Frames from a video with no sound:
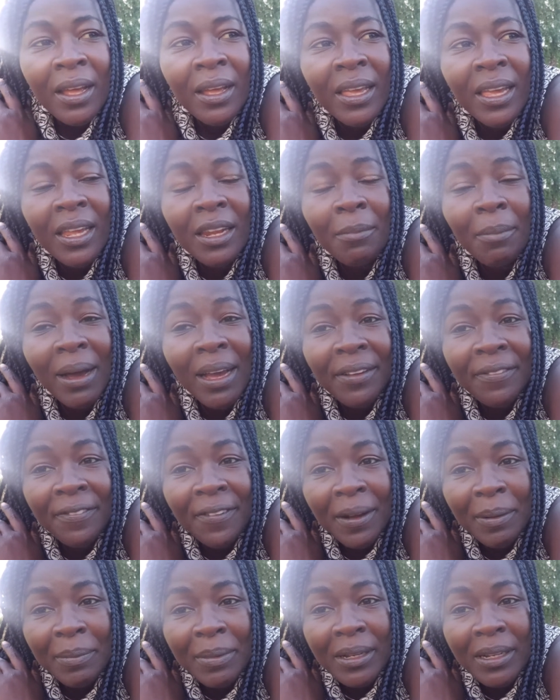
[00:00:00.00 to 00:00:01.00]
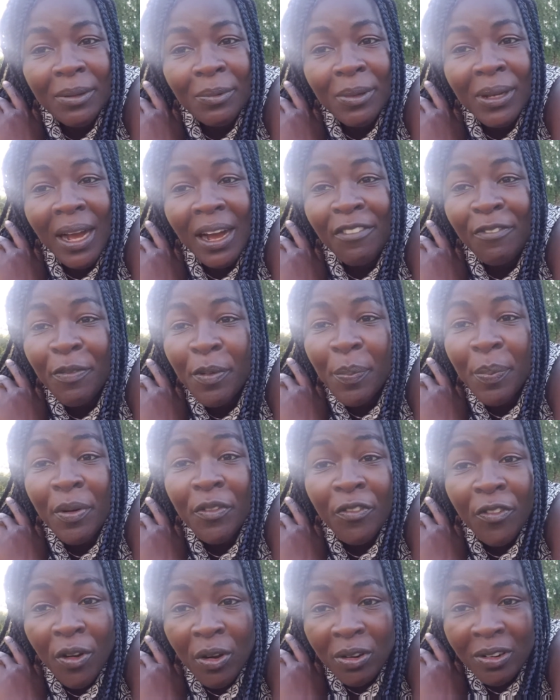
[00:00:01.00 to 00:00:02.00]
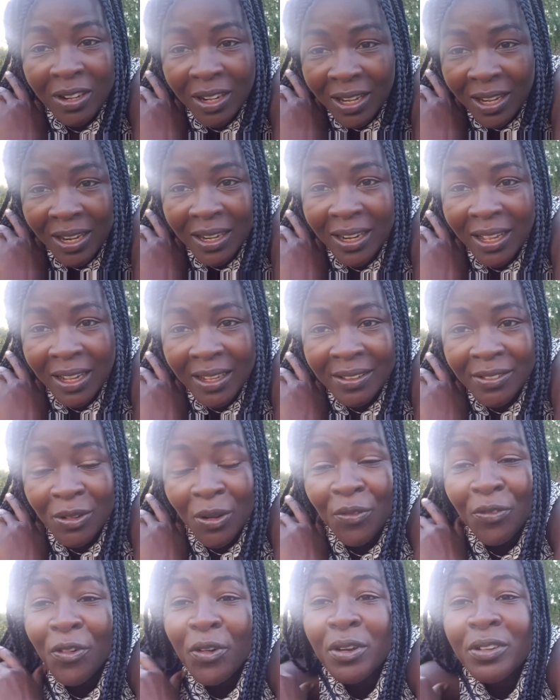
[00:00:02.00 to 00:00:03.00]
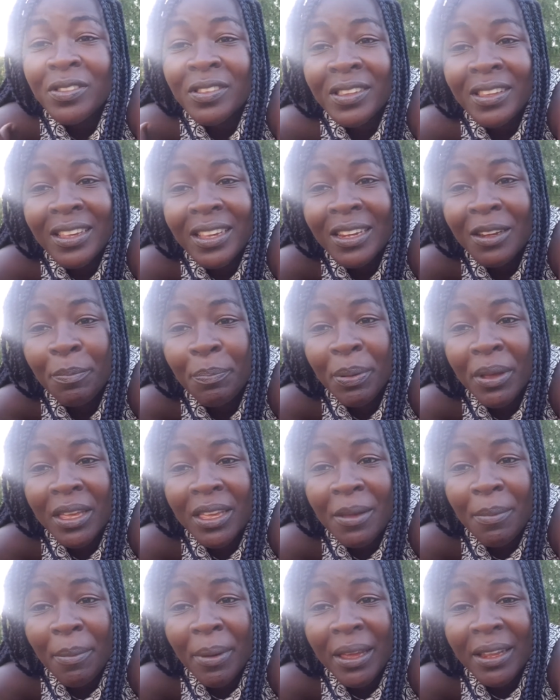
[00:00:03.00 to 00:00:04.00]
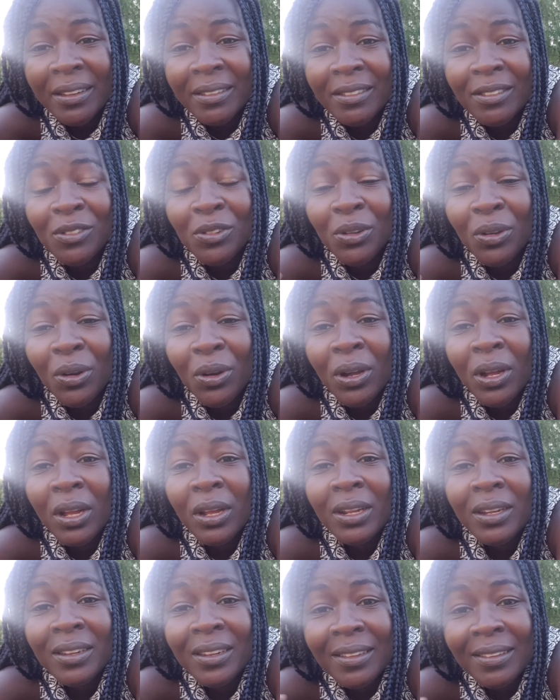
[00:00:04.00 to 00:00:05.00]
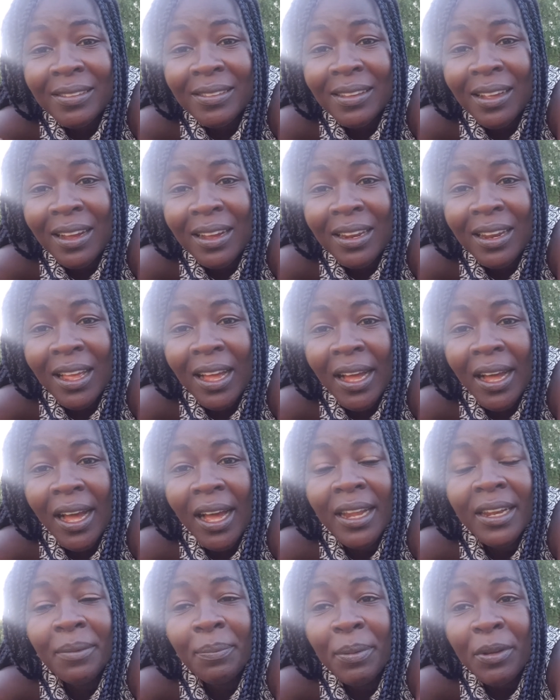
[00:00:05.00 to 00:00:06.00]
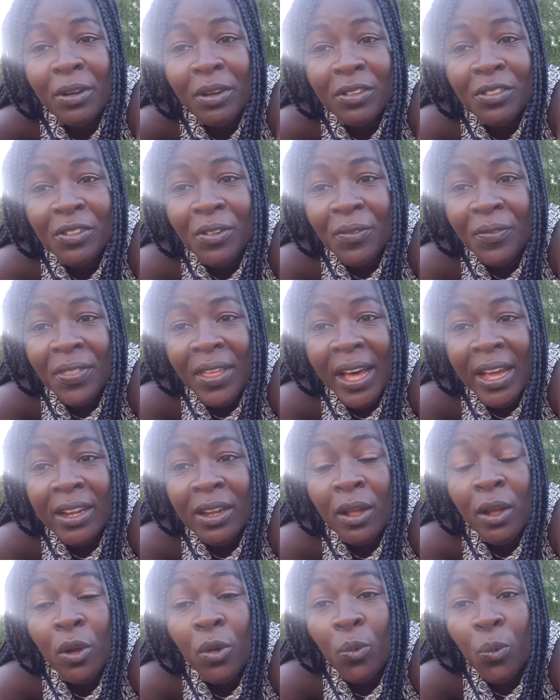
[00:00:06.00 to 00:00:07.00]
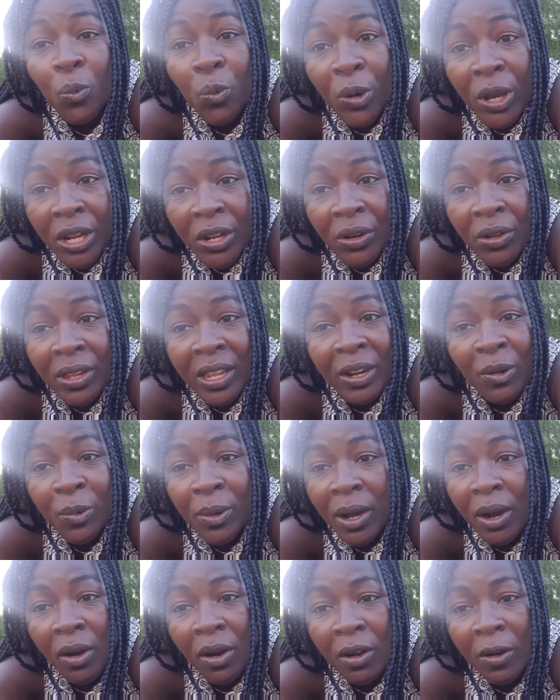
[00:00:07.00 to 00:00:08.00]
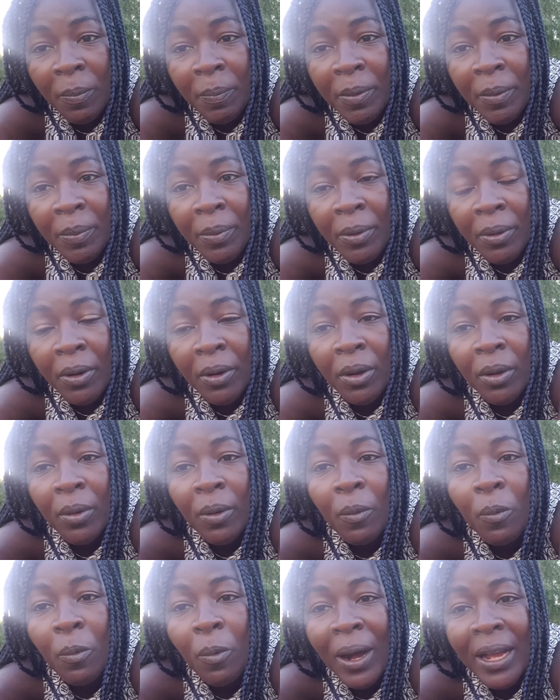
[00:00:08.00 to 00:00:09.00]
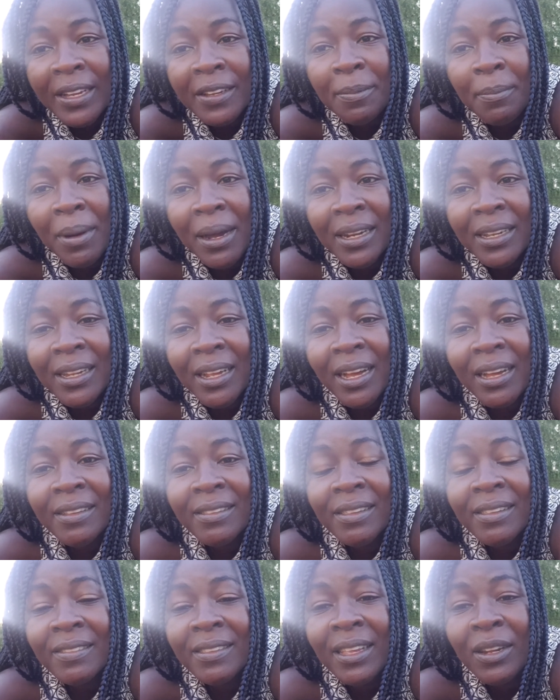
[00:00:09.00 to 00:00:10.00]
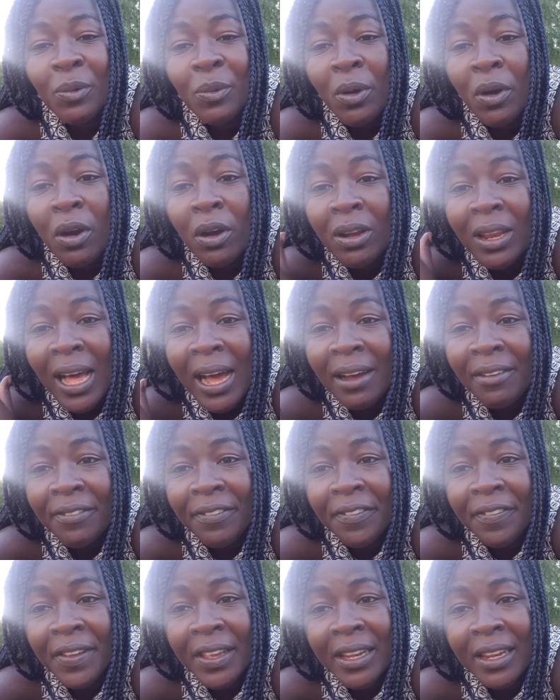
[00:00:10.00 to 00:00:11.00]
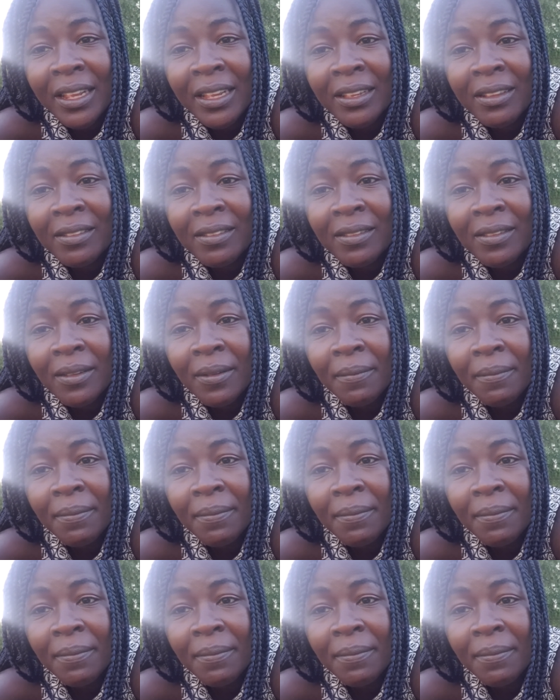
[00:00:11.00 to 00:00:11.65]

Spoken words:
In my family, we have people of all colors, of all skin pigment, you know, this color. And because of that, we know that we are all people. What matters is that we all have feelings,